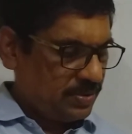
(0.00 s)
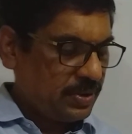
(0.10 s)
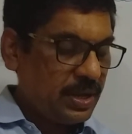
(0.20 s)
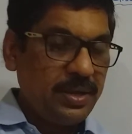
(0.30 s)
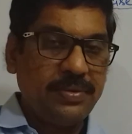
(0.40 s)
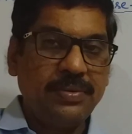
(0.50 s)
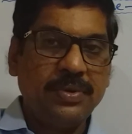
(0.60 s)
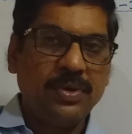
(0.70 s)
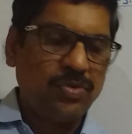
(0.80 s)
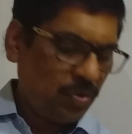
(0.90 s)
Okay.
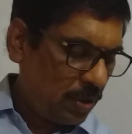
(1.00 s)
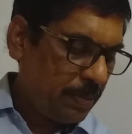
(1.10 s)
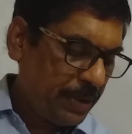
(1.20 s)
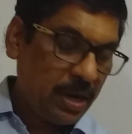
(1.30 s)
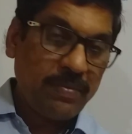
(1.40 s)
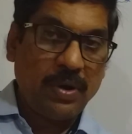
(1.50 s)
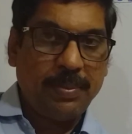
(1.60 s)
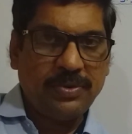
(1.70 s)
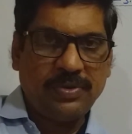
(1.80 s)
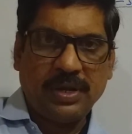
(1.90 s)
So one pair of
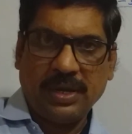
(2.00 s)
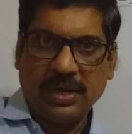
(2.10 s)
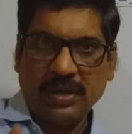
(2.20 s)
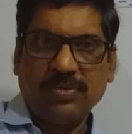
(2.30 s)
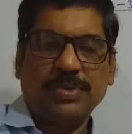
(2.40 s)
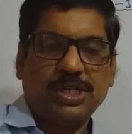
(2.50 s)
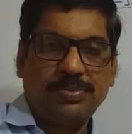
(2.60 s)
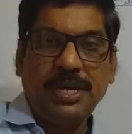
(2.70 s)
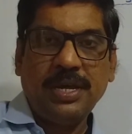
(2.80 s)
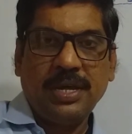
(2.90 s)
opposite angles must
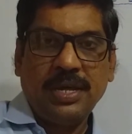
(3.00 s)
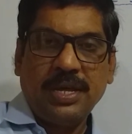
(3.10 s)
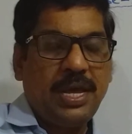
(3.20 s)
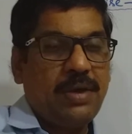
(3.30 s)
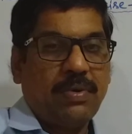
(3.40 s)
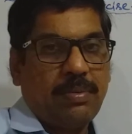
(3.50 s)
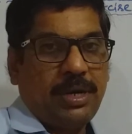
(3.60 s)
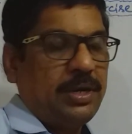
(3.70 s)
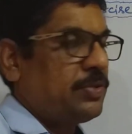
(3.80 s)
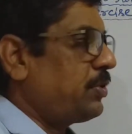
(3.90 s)
be equal, but
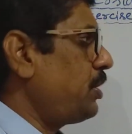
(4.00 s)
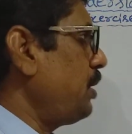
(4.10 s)
it is not a